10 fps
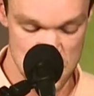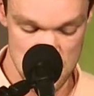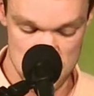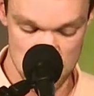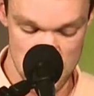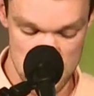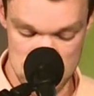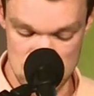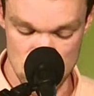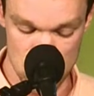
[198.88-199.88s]
jealous of one
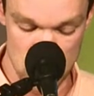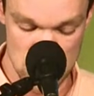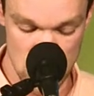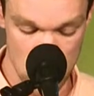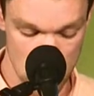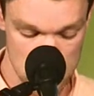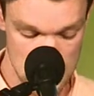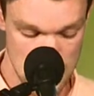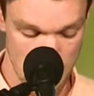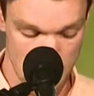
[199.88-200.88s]
another's loot, but the
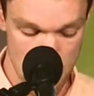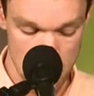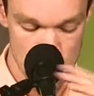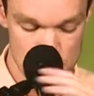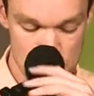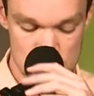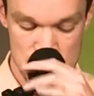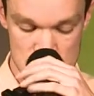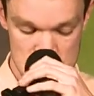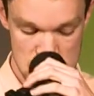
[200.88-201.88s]
godly are
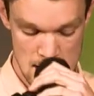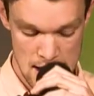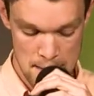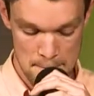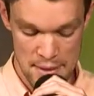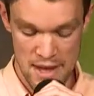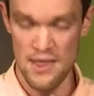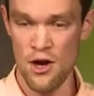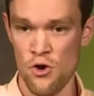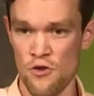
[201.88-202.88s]
well-rooted and bear
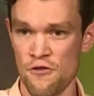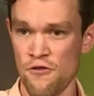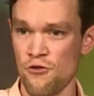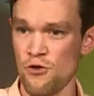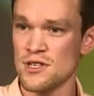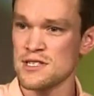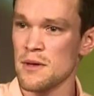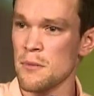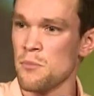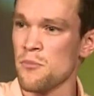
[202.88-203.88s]
their own fruit.
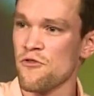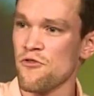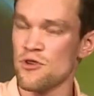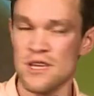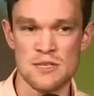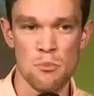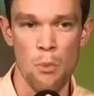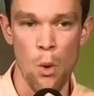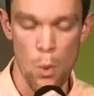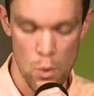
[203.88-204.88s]
Something, fruit is
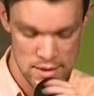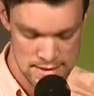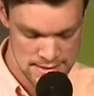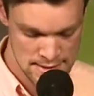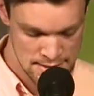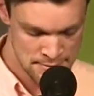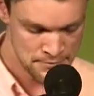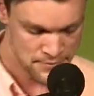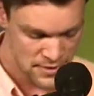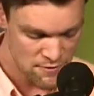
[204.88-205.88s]
born
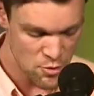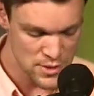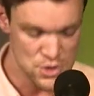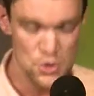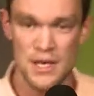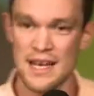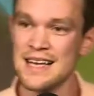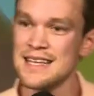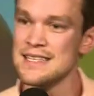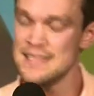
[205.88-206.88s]
from what we do. In
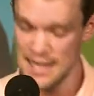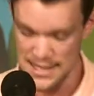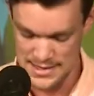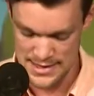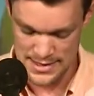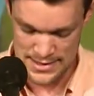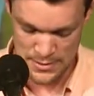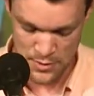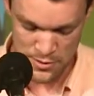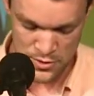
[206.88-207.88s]
Ecclesiastes,
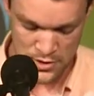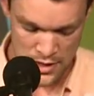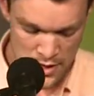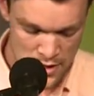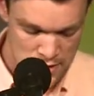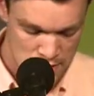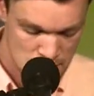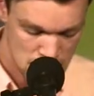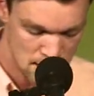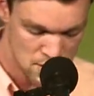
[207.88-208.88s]
the Bible
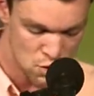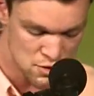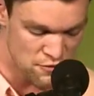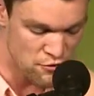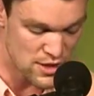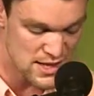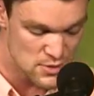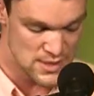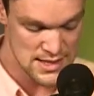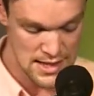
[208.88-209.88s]
talks of fruit in
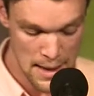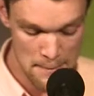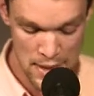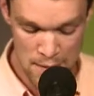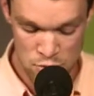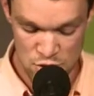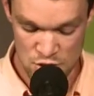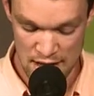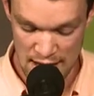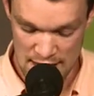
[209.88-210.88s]
this way. It says, "And people
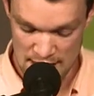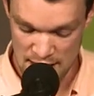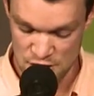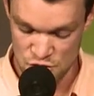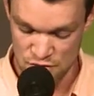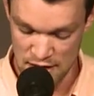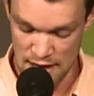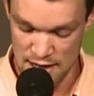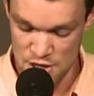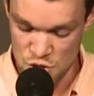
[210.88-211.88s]
should eat and
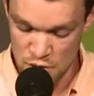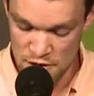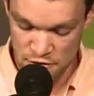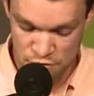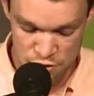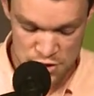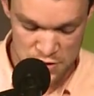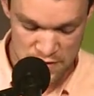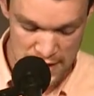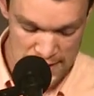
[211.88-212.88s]
drink and enjoy the fruits
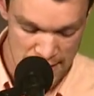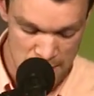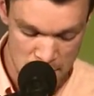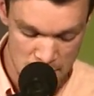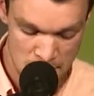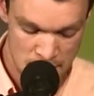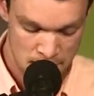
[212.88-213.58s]
of their labor,